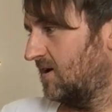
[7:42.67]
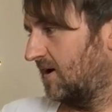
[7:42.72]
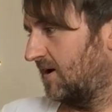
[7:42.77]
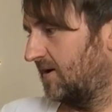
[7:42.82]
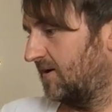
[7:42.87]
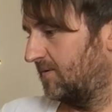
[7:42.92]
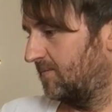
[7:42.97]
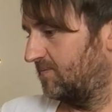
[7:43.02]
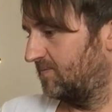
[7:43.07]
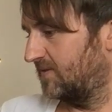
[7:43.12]

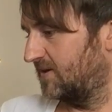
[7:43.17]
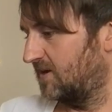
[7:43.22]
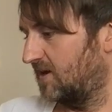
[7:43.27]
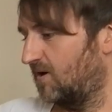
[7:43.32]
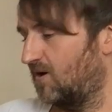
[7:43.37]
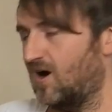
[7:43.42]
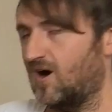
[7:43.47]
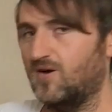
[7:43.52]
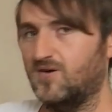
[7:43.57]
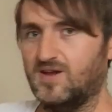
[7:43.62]
um, you
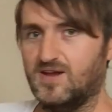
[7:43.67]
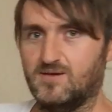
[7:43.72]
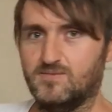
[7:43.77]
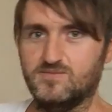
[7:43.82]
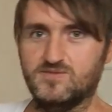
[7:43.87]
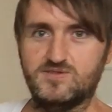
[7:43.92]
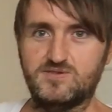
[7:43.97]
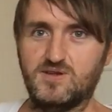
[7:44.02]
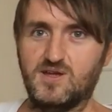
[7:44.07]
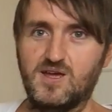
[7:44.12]
know,
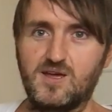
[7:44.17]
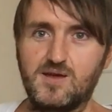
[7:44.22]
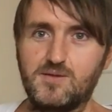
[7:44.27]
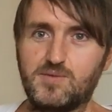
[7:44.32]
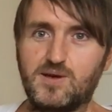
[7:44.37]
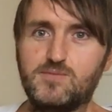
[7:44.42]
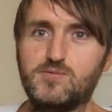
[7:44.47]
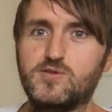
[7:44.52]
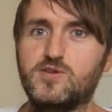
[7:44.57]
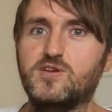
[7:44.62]
OEMs,
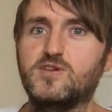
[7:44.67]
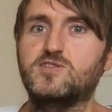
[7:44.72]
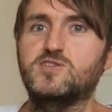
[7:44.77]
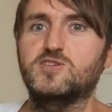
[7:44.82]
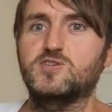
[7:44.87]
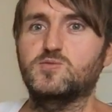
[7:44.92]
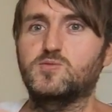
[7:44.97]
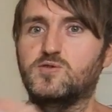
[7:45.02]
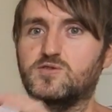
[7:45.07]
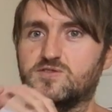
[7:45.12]
people that
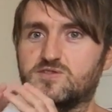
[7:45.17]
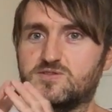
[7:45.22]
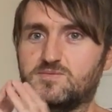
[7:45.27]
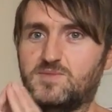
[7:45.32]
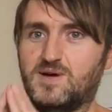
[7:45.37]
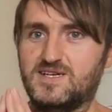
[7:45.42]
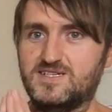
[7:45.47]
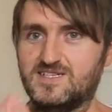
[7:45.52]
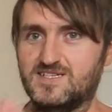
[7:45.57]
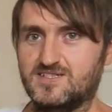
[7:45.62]
just want to
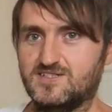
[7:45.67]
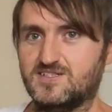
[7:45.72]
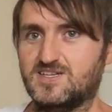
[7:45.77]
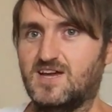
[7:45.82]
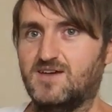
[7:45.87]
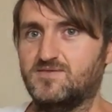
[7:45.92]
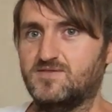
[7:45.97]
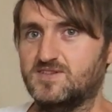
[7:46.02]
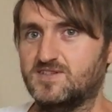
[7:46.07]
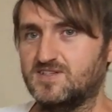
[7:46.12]
basically just
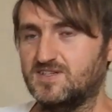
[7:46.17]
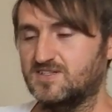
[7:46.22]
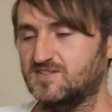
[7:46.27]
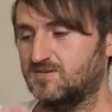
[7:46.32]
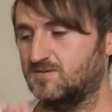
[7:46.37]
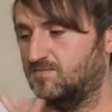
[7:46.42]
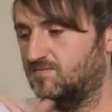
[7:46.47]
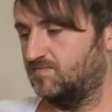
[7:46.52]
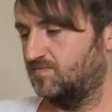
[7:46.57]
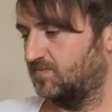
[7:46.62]
have the
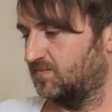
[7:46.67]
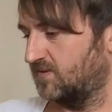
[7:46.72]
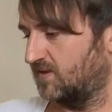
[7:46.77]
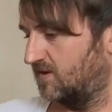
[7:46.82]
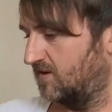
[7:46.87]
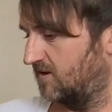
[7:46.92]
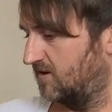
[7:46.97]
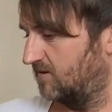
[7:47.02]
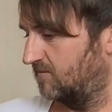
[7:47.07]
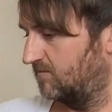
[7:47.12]
system
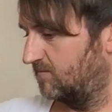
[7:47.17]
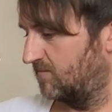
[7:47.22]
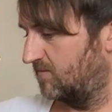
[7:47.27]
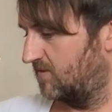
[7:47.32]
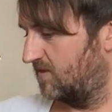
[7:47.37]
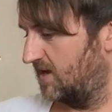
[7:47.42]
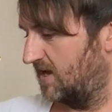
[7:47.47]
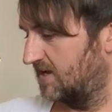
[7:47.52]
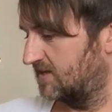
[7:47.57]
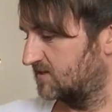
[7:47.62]
um,
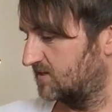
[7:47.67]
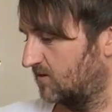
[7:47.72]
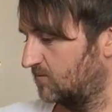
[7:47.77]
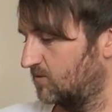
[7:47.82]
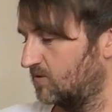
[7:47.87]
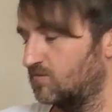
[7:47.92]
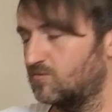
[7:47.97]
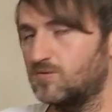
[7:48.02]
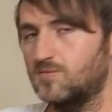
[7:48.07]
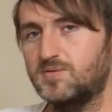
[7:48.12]
there. So
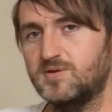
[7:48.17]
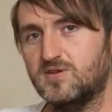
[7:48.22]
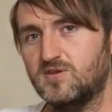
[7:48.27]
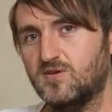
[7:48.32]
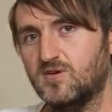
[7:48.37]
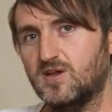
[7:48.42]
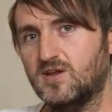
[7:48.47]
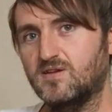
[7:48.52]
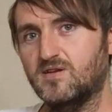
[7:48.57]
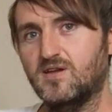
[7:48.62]
we will be
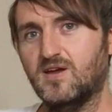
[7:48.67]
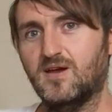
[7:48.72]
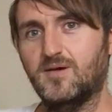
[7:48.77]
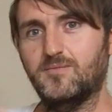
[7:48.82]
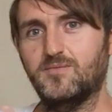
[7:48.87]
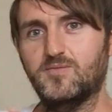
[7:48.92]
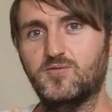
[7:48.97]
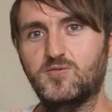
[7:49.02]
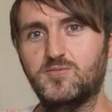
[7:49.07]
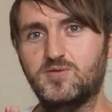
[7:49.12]
doing
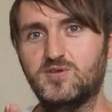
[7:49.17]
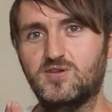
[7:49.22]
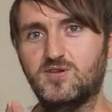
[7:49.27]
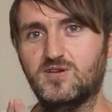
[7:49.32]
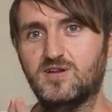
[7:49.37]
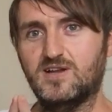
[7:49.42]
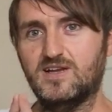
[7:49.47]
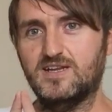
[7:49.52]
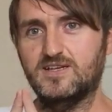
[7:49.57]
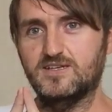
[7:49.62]
um, we'll be
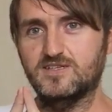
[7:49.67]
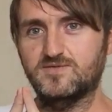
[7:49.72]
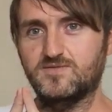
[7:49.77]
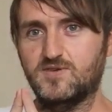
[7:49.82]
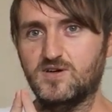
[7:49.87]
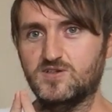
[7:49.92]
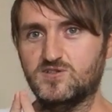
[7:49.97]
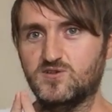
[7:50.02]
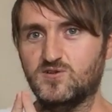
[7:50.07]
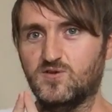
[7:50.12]
doing a Linux
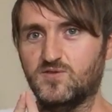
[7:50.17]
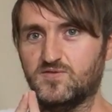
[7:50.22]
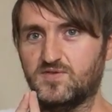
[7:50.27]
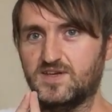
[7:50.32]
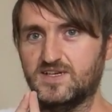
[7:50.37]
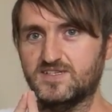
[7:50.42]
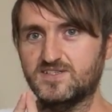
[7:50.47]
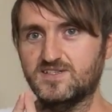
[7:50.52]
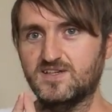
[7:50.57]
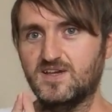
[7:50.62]
version of
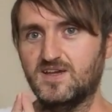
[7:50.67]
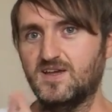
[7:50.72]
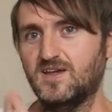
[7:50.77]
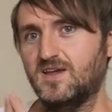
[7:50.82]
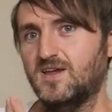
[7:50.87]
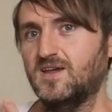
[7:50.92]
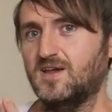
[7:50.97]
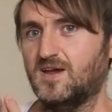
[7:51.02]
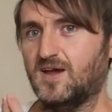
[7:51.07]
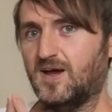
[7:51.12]
this,
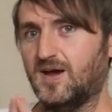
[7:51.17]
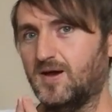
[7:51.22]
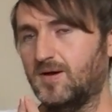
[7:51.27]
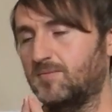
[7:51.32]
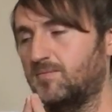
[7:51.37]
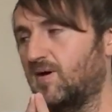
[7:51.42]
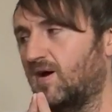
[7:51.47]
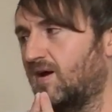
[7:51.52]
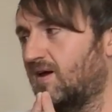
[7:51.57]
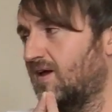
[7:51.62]

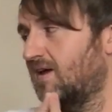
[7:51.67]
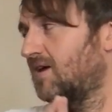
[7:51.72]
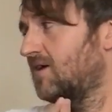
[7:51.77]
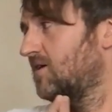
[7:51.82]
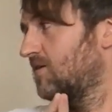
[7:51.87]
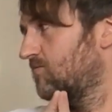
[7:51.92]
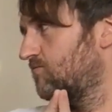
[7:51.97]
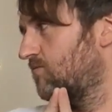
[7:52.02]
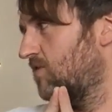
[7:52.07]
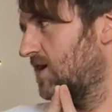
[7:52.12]
um, but
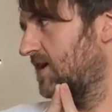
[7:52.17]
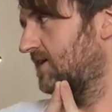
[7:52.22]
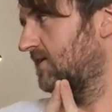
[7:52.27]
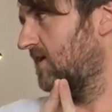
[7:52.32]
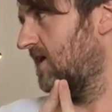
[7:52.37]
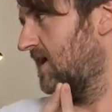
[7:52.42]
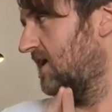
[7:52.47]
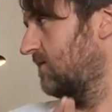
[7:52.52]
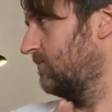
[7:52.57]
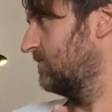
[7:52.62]
right
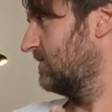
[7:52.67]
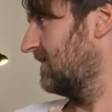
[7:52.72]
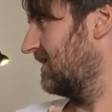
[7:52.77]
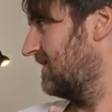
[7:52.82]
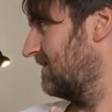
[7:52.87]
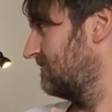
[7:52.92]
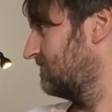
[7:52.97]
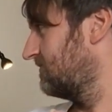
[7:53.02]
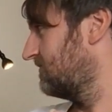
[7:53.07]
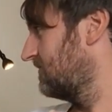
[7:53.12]
now we
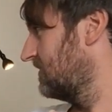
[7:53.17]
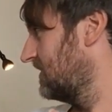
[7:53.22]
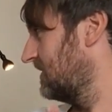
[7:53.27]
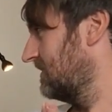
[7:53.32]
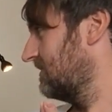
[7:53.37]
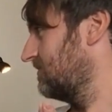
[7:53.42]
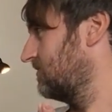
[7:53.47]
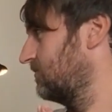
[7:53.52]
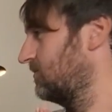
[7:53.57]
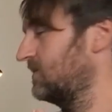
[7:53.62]
have
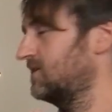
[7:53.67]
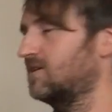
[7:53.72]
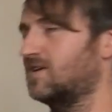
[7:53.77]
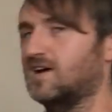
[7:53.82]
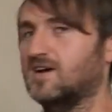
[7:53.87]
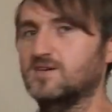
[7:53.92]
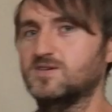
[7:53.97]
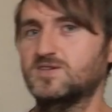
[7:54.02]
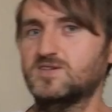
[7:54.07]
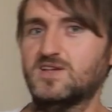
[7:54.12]
the
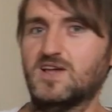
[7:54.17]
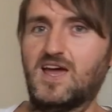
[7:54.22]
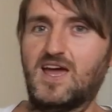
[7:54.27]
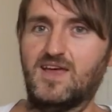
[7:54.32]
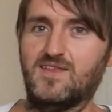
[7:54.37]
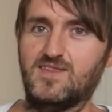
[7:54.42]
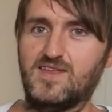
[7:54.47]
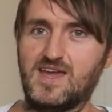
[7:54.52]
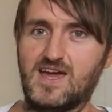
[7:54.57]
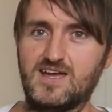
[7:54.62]
Windows
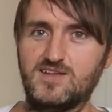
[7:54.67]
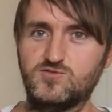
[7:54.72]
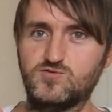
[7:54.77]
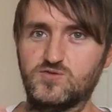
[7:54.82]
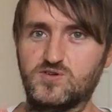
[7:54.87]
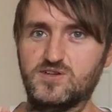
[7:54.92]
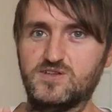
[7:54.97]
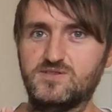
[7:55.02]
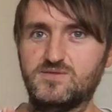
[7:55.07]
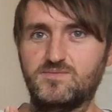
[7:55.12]
and the
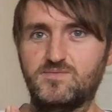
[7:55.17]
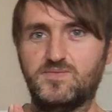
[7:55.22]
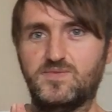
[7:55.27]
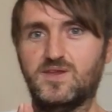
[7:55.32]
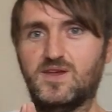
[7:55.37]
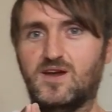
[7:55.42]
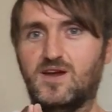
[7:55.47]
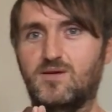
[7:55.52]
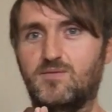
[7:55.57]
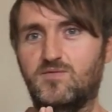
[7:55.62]
Android
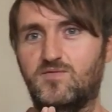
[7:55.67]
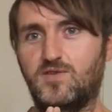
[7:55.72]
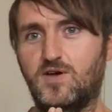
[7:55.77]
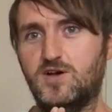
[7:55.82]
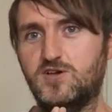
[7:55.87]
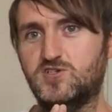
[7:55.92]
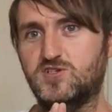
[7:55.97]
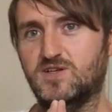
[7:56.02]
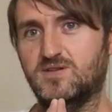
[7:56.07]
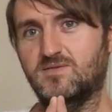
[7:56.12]
um,
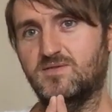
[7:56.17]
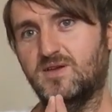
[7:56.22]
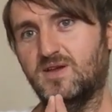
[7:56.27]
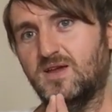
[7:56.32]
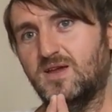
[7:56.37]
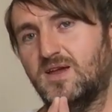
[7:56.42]
version.